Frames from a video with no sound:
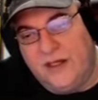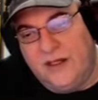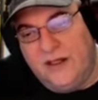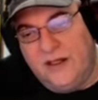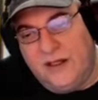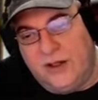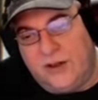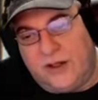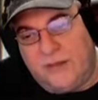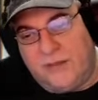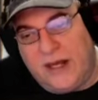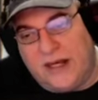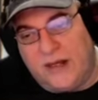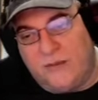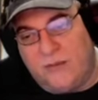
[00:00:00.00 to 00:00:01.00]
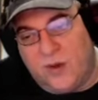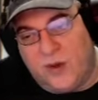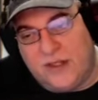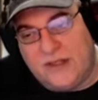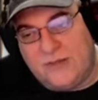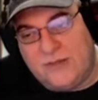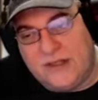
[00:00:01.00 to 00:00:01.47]
you could make it more
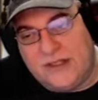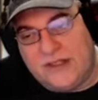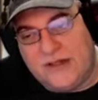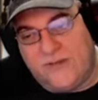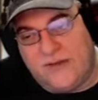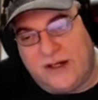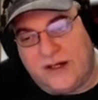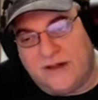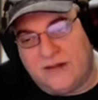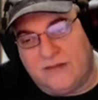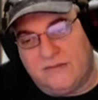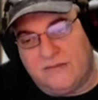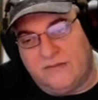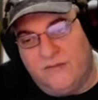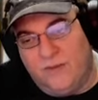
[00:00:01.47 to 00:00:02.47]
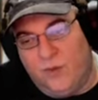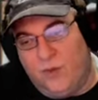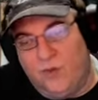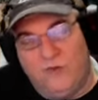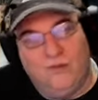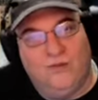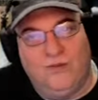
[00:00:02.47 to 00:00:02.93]
specific.
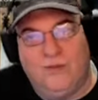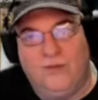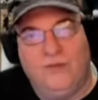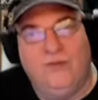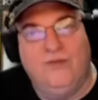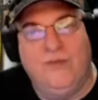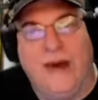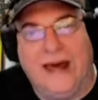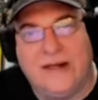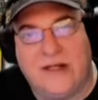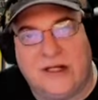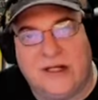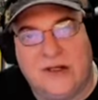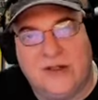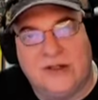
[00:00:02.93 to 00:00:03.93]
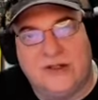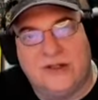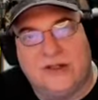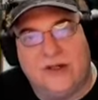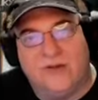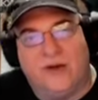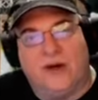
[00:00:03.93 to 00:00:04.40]
Magic users,
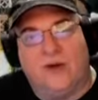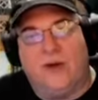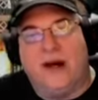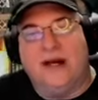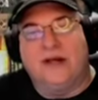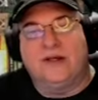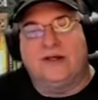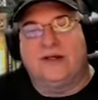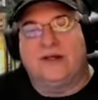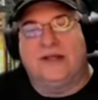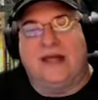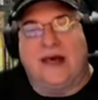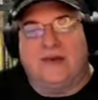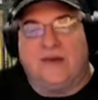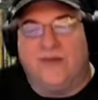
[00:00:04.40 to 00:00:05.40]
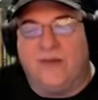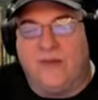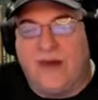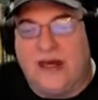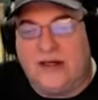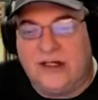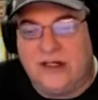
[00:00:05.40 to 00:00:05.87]
it requires the death of a
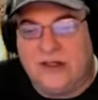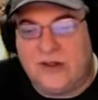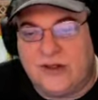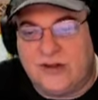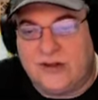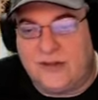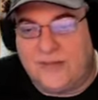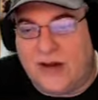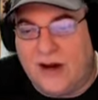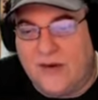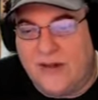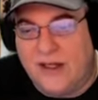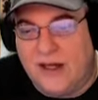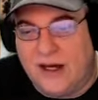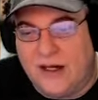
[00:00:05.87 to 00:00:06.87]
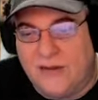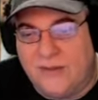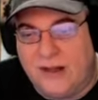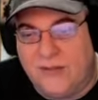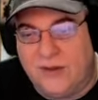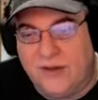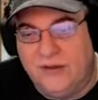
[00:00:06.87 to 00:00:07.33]
magic user power the item.
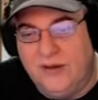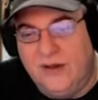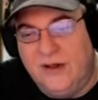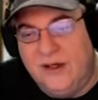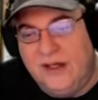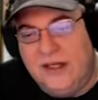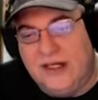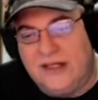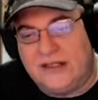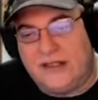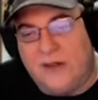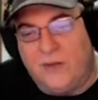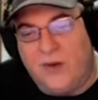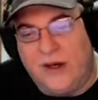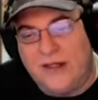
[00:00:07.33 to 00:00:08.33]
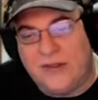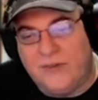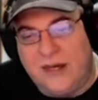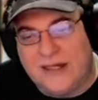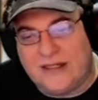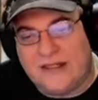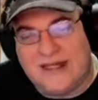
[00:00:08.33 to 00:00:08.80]
That would in some ways
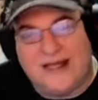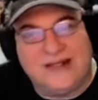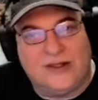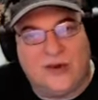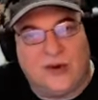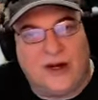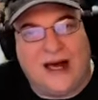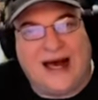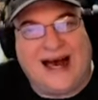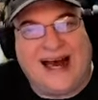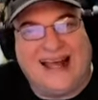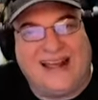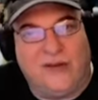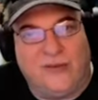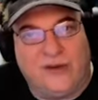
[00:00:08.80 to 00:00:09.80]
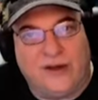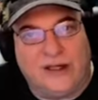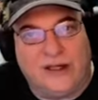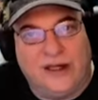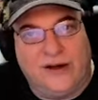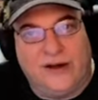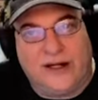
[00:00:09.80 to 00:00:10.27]
makes sense, or a high level
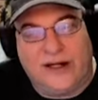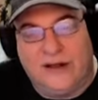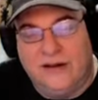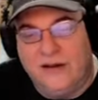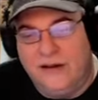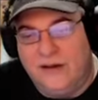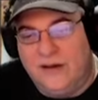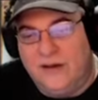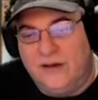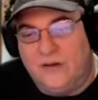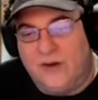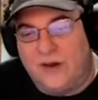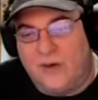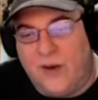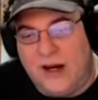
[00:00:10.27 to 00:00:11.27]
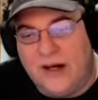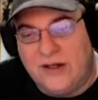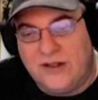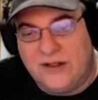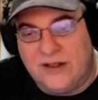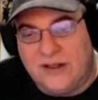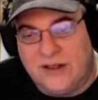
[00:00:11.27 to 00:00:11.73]
cleric
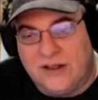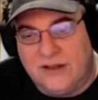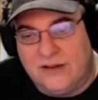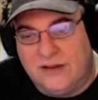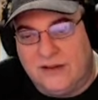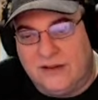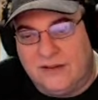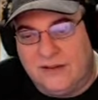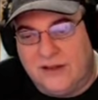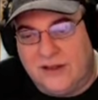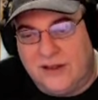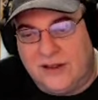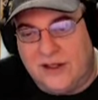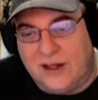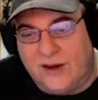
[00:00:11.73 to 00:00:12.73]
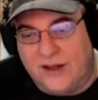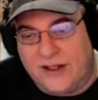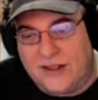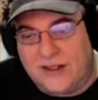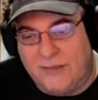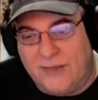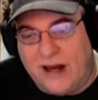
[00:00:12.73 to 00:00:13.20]
requires a cleric
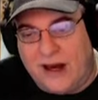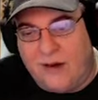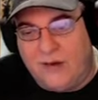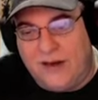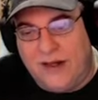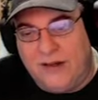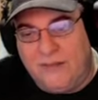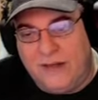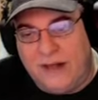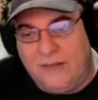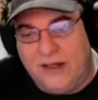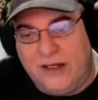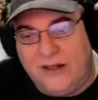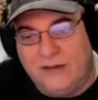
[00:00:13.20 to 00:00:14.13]
to power it, maybe